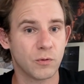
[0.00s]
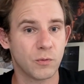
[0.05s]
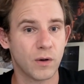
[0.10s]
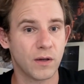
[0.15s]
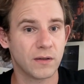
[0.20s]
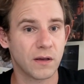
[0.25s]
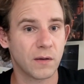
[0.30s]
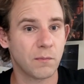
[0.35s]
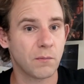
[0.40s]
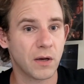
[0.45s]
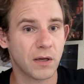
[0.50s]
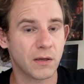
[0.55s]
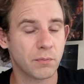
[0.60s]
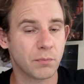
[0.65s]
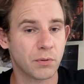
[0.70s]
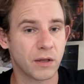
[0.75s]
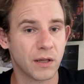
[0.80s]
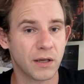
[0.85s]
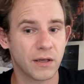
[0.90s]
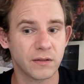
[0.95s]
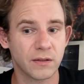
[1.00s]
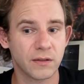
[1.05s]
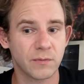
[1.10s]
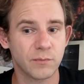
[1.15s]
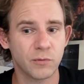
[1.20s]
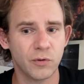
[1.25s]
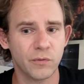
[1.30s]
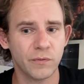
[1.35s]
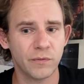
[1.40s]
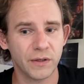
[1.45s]
where they might play
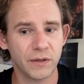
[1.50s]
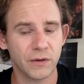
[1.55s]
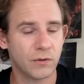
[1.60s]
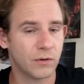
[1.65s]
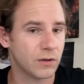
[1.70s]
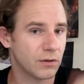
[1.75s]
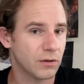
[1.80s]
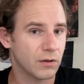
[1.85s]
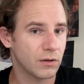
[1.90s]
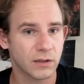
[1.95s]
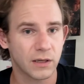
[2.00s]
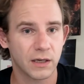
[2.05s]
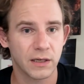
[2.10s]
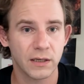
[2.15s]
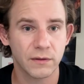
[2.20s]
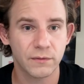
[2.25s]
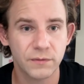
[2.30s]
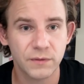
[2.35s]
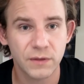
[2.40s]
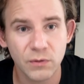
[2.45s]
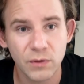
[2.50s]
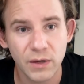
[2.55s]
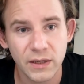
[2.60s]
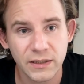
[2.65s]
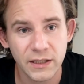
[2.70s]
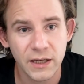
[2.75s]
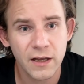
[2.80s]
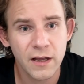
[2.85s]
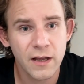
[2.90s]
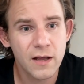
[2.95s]
this movie or not, I have no
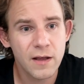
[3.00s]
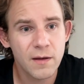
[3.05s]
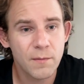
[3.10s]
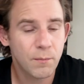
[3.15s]
idea.